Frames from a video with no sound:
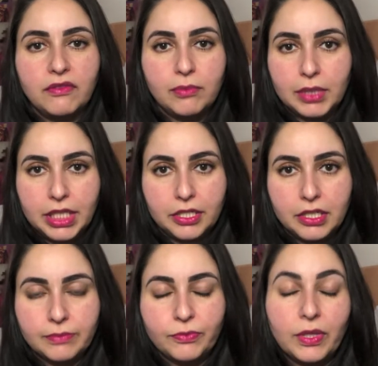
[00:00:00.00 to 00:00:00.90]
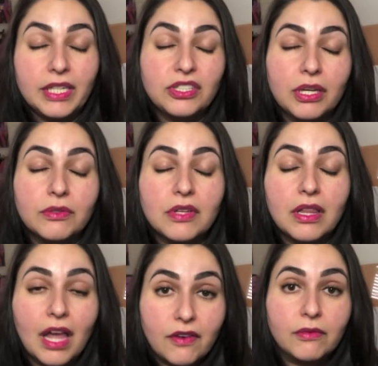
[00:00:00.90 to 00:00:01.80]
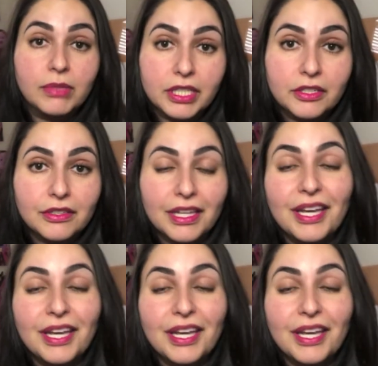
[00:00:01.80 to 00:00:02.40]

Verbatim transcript: of a bleeder. Well, actually I was a lot of a bleeder.